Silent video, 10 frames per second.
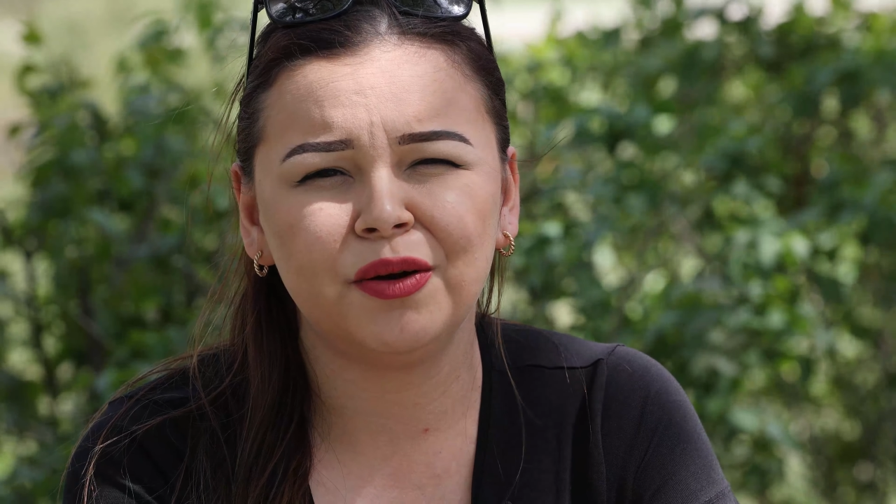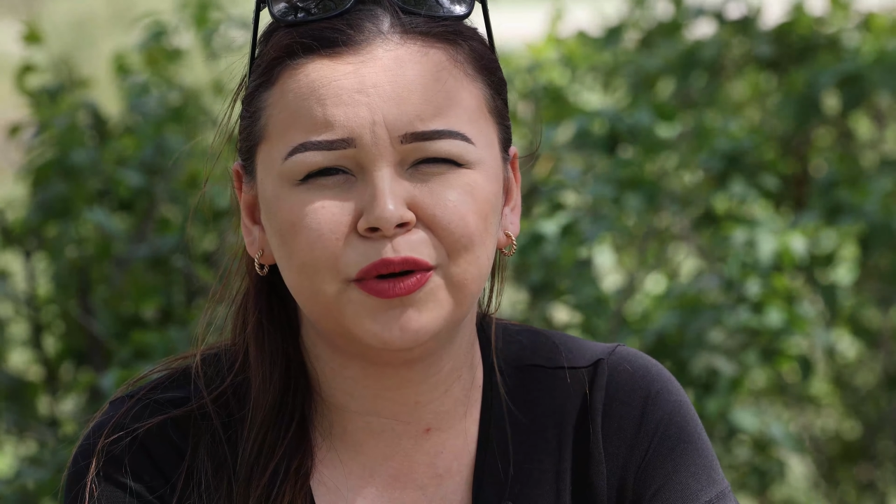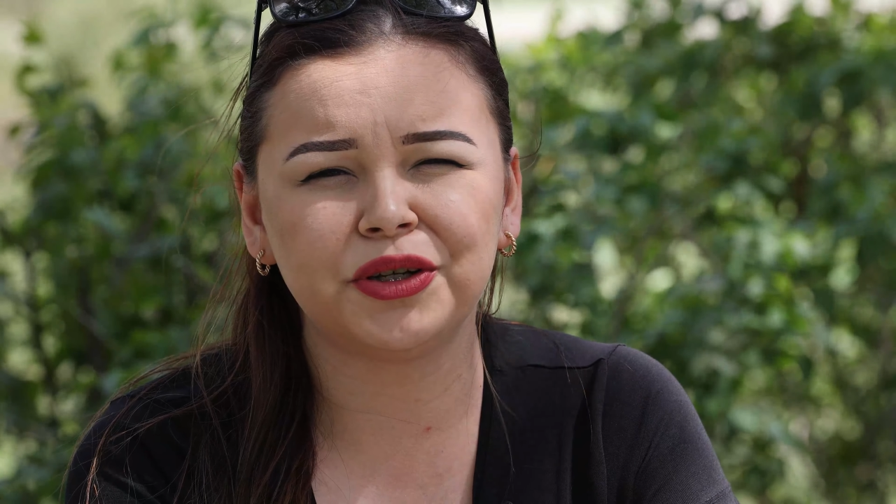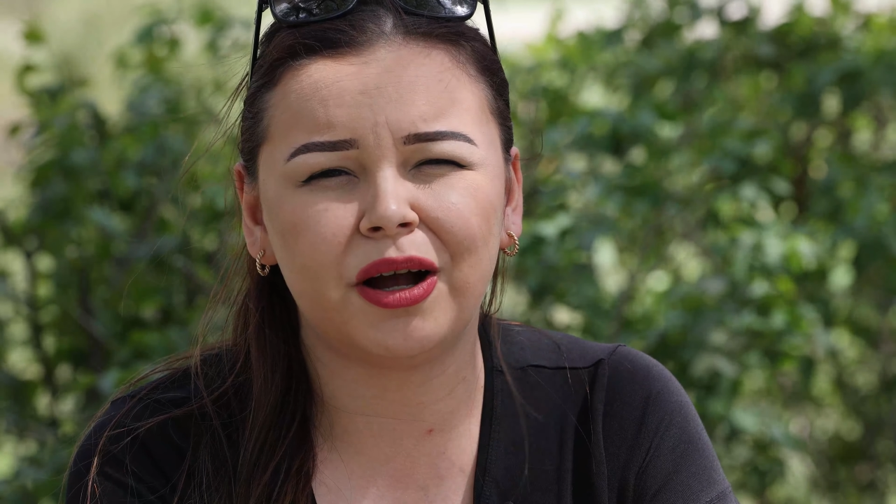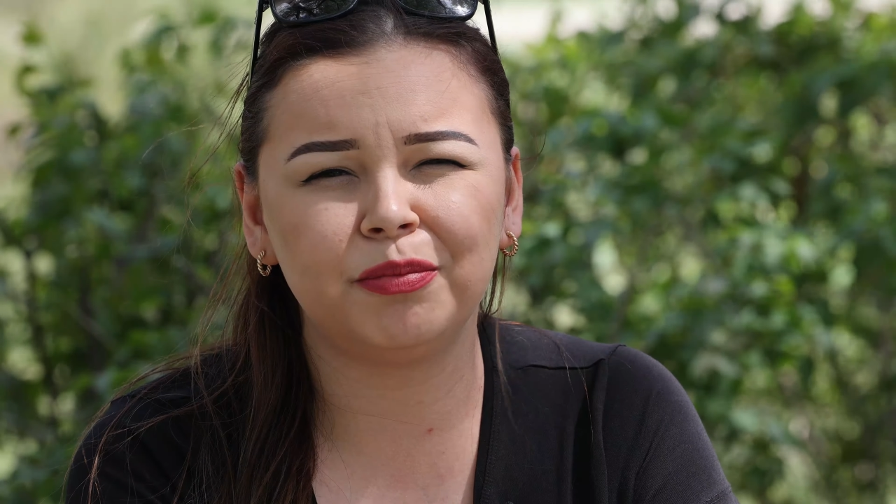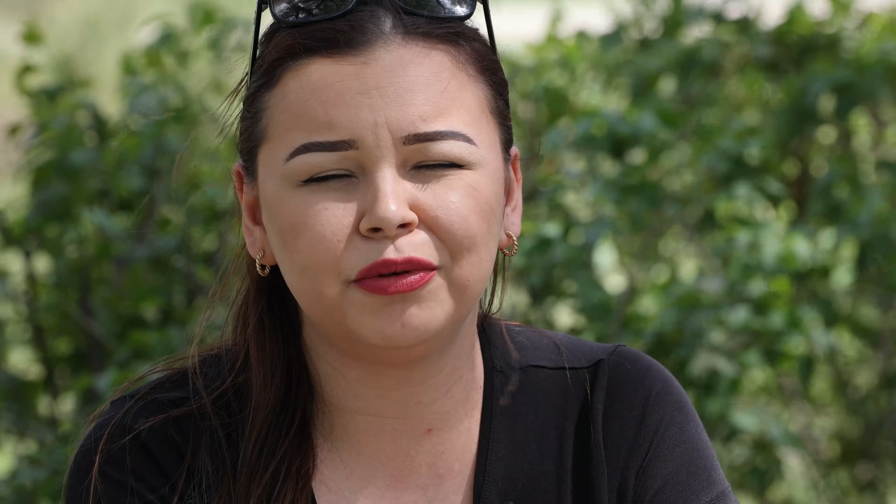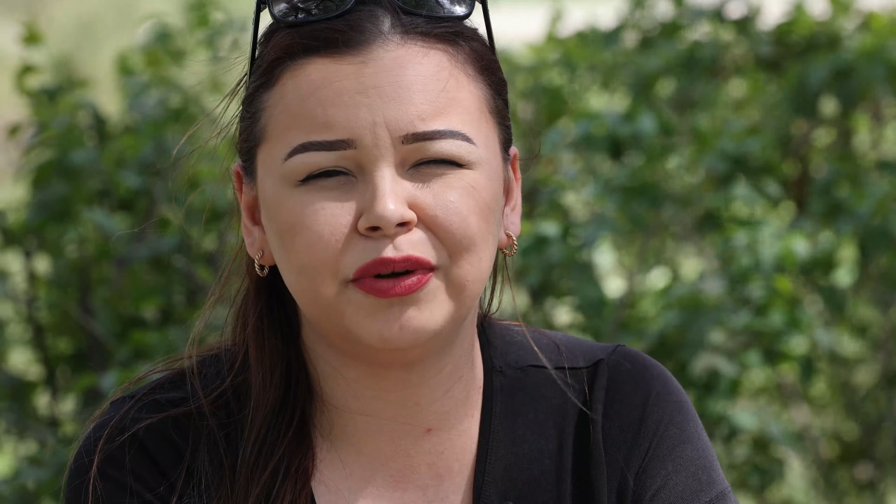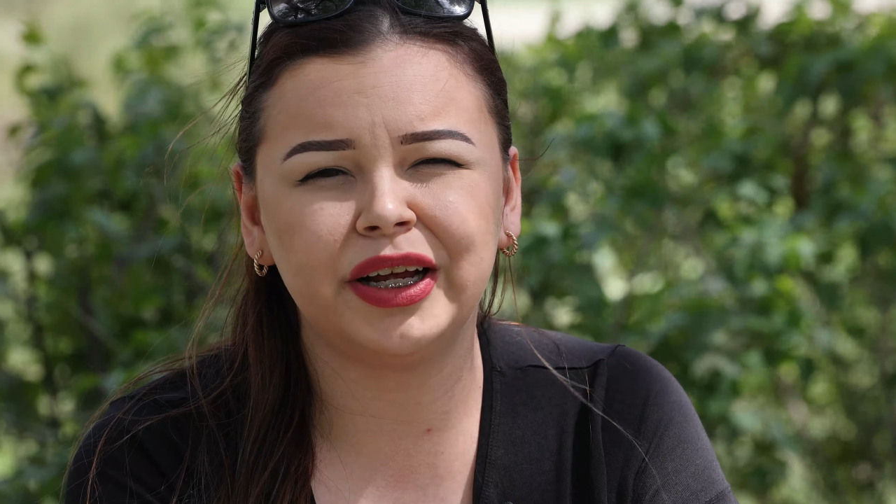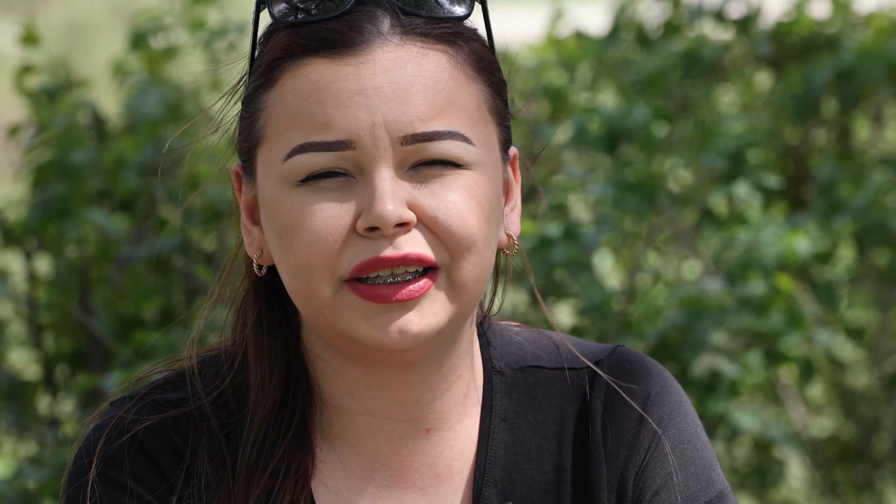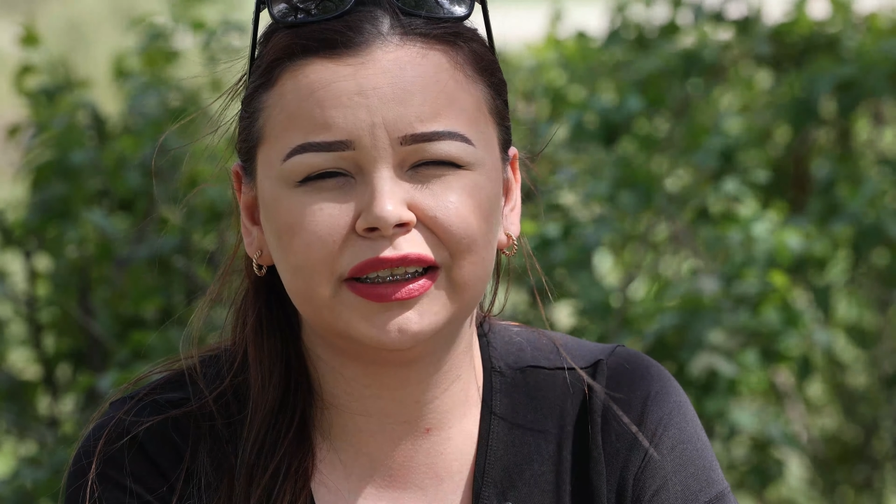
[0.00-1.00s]
which
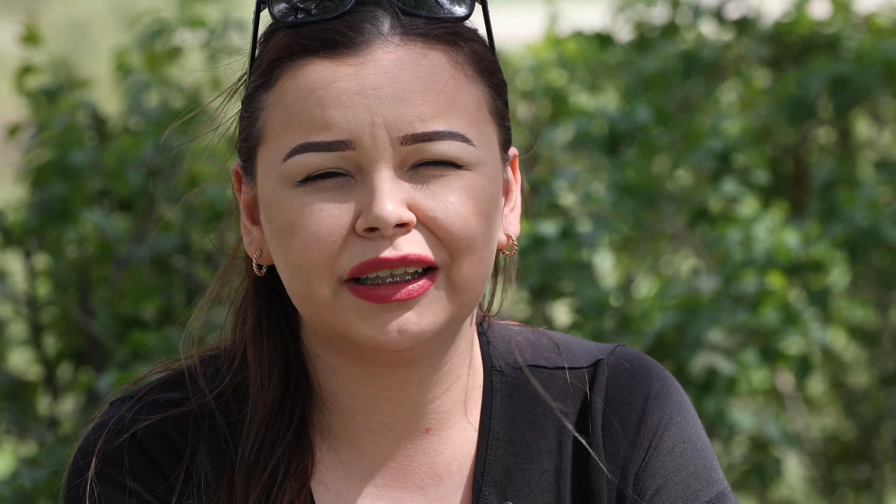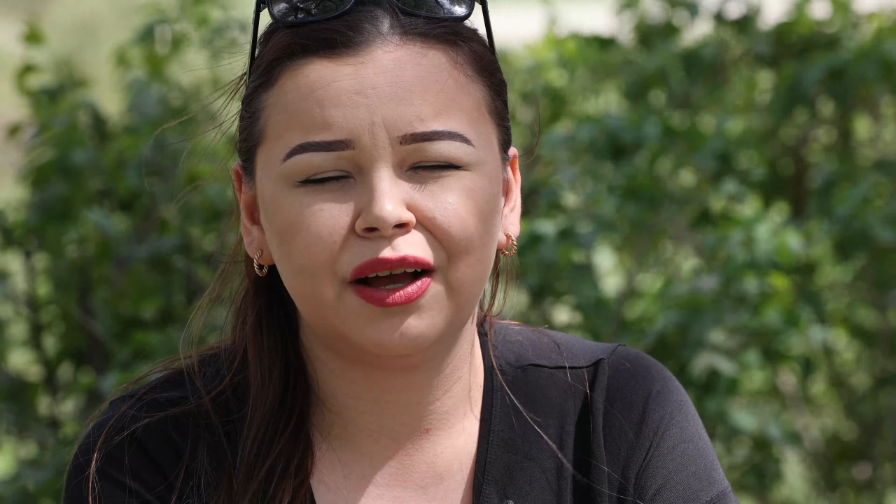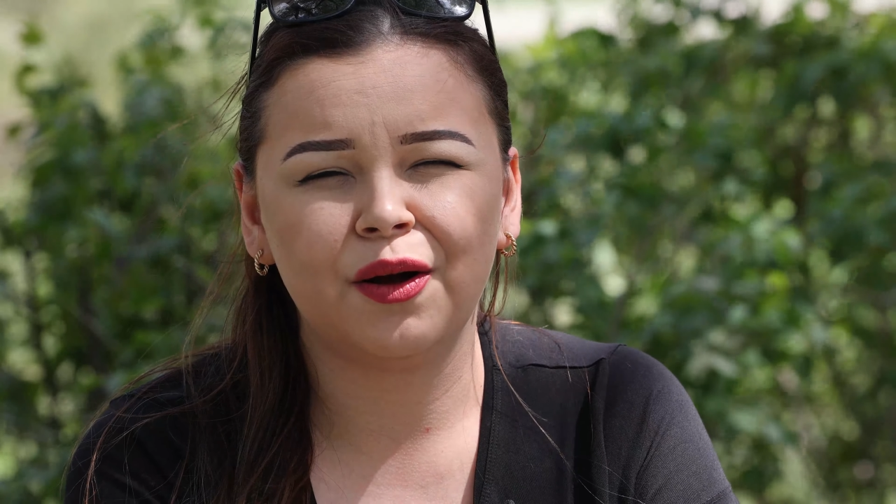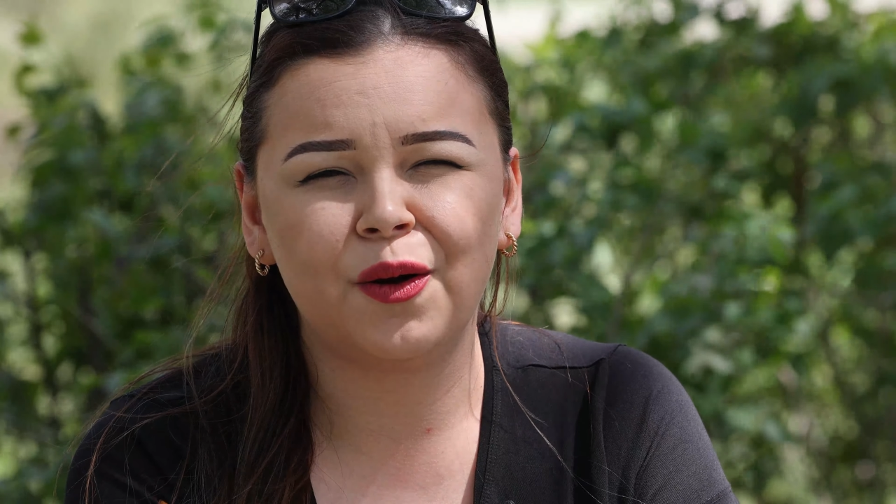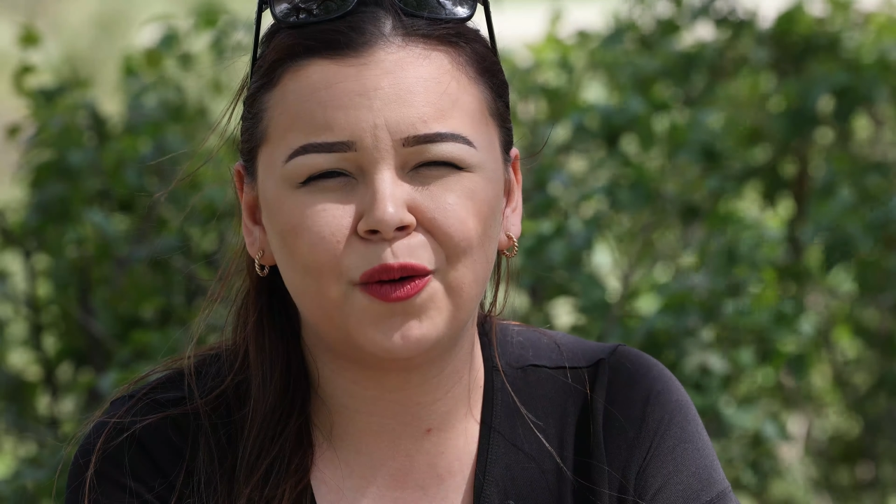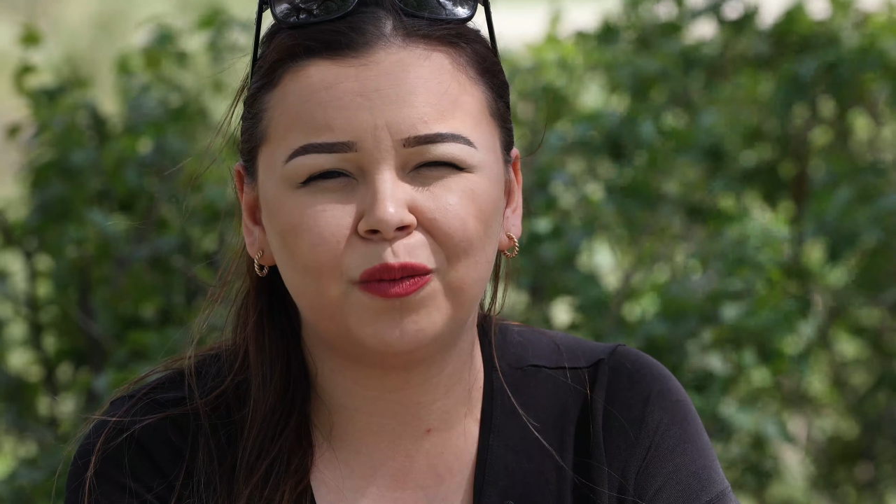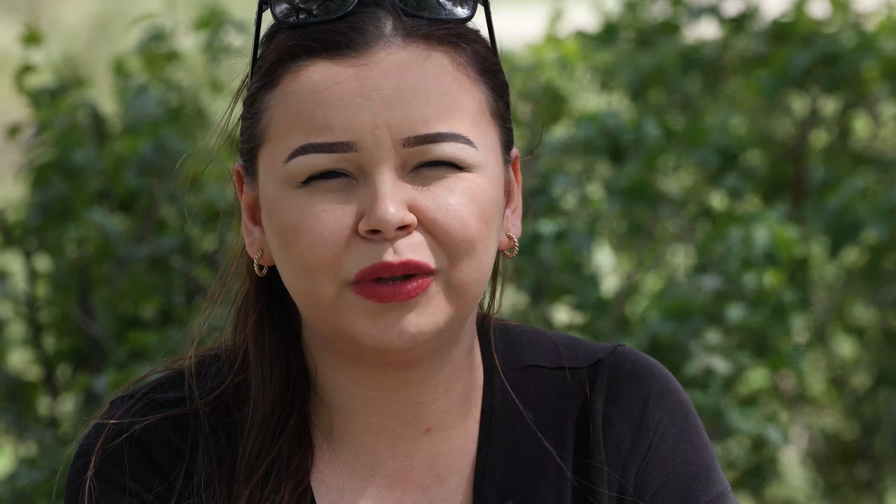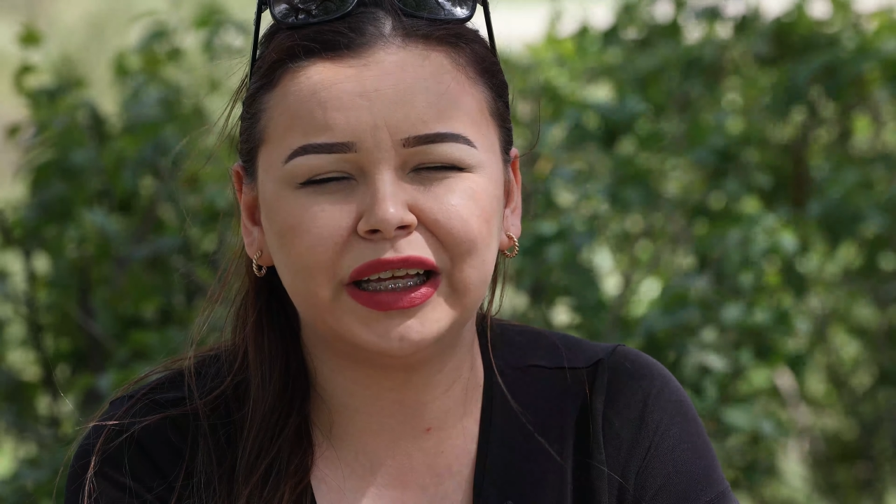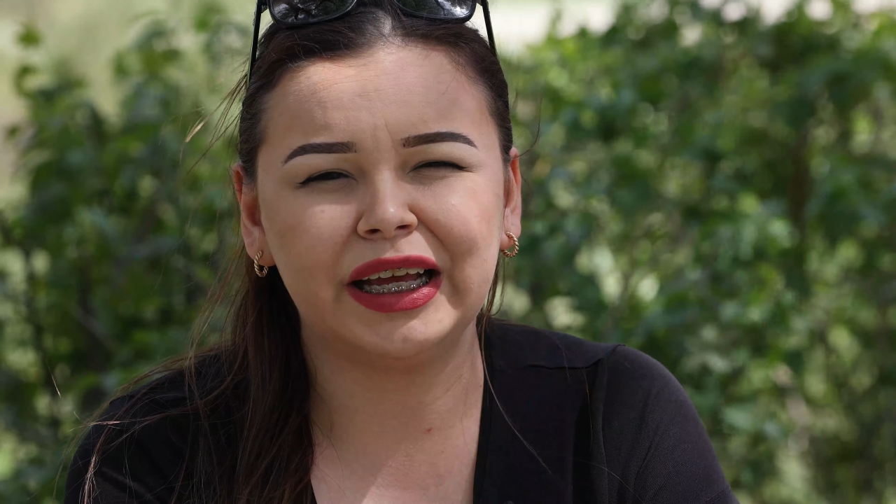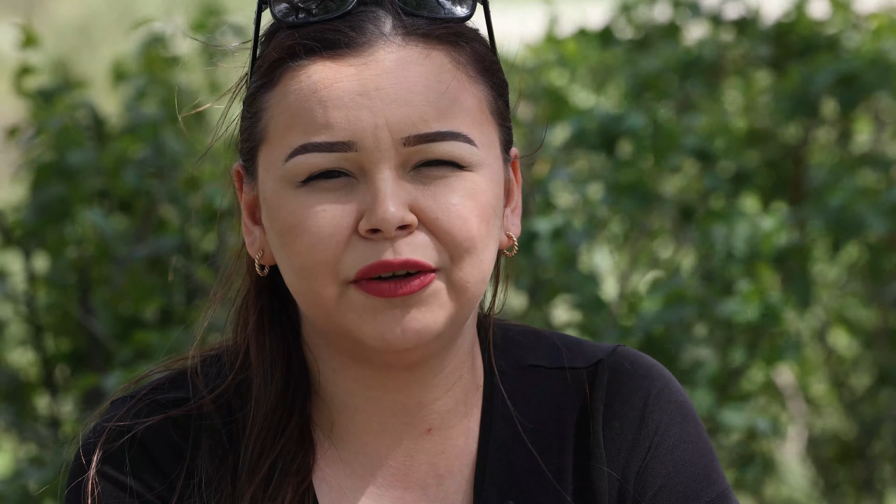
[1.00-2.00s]
operates
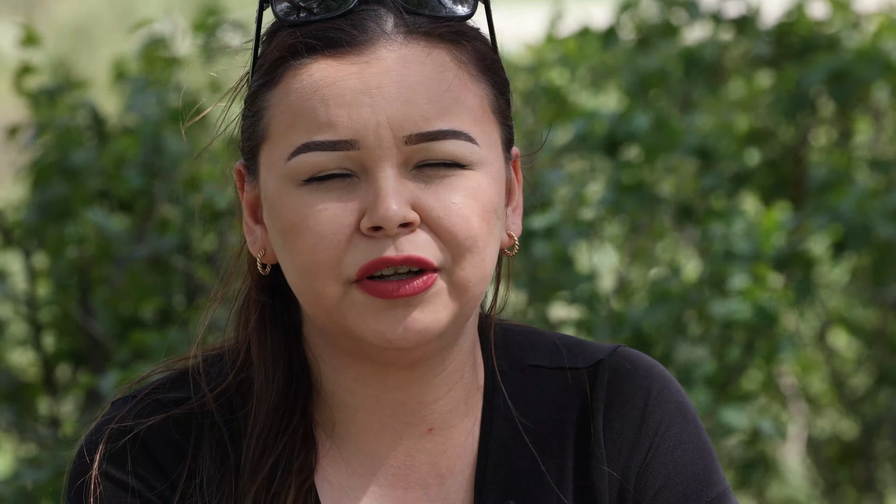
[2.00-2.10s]
homes